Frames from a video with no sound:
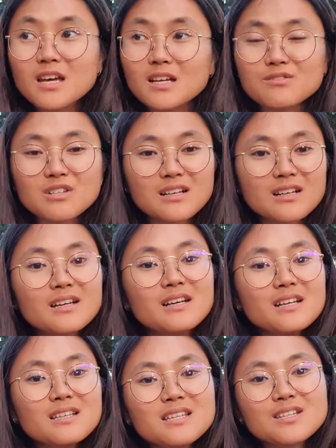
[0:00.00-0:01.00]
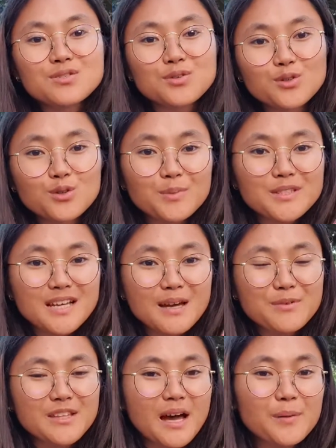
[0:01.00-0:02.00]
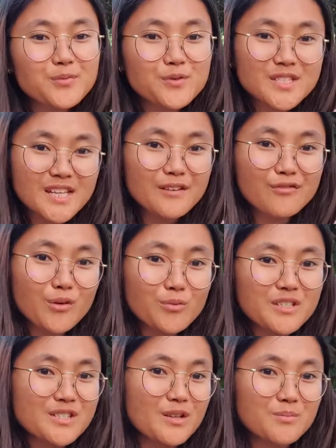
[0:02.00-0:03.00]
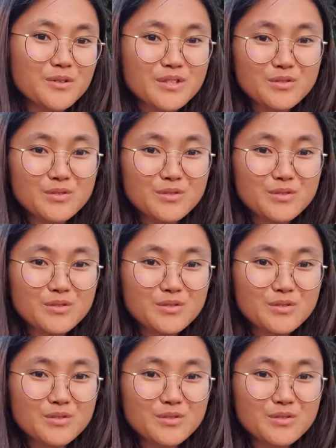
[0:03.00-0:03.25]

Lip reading: And I was like, that's cool, but I mean, I booked here for a reason because